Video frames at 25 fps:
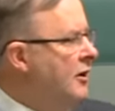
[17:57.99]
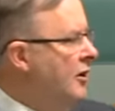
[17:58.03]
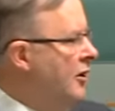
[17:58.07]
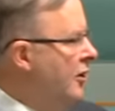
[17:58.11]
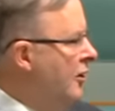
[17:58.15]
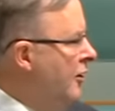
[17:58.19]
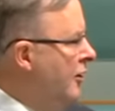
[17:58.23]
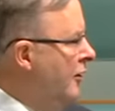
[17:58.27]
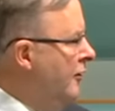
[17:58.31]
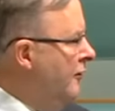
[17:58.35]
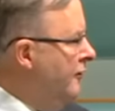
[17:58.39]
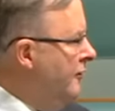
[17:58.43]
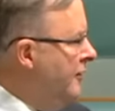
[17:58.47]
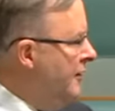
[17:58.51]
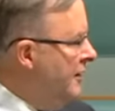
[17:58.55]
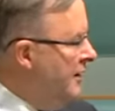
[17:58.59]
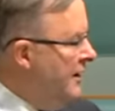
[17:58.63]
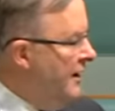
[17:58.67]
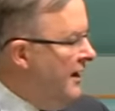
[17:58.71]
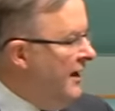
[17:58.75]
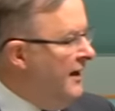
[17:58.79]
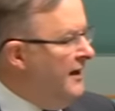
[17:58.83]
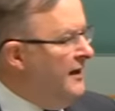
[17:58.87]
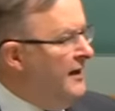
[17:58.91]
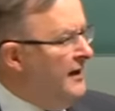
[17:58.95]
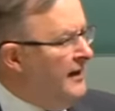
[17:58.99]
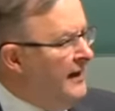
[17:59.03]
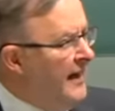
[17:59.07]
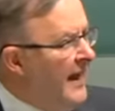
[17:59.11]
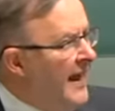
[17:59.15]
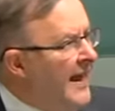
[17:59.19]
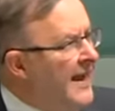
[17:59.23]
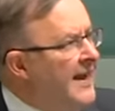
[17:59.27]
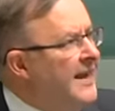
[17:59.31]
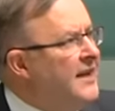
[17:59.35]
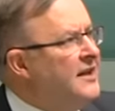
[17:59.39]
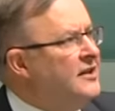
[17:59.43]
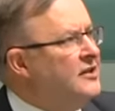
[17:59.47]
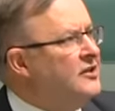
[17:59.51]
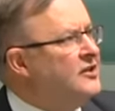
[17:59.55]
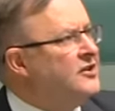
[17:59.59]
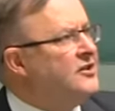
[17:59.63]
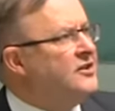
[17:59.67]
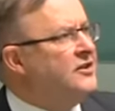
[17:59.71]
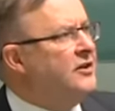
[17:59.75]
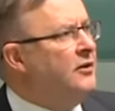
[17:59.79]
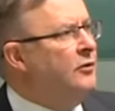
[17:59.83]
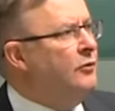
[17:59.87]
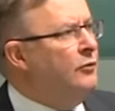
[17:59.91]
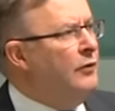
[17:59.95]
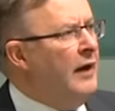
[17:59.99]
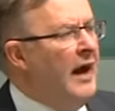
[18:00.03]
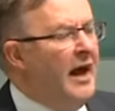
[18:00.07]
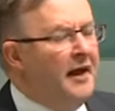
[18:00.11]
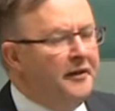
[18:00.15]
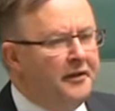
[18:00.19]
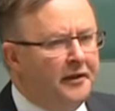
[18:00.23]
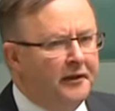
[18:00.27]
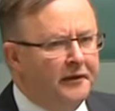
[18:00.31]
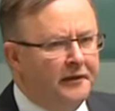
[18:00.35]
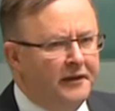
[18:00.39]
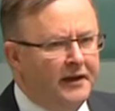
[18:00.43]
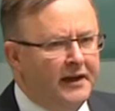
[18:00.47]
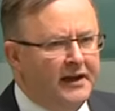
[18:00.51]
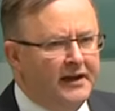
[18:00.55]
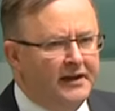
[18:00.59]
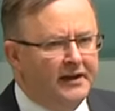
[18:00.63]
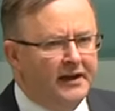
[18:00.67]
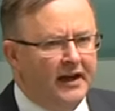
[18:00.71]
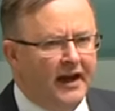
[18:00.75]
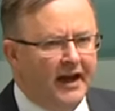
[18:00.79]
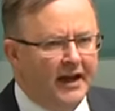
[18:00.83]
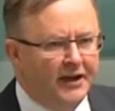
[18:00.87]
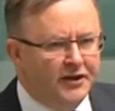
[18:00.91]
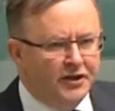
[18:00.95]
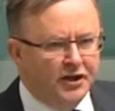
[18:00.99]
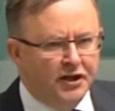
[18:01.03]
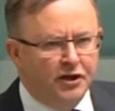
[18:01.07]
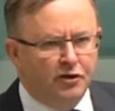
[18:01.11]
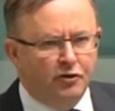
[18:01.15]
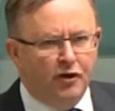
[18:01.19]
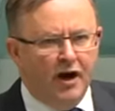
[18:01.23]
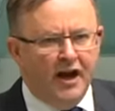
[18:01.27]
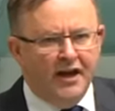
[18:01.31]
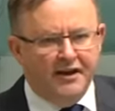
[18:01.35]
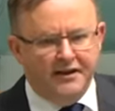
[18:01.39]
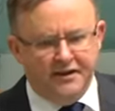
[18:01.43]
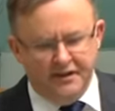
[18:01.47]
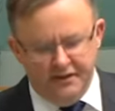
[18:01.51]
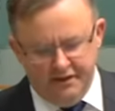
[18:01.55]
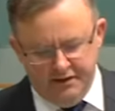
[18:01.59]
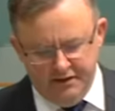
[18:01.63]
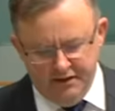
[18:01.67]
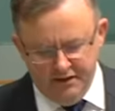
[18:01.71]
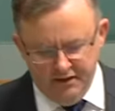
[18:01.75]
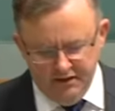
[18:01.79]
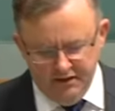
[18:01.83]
of an enhanced rather than a degraded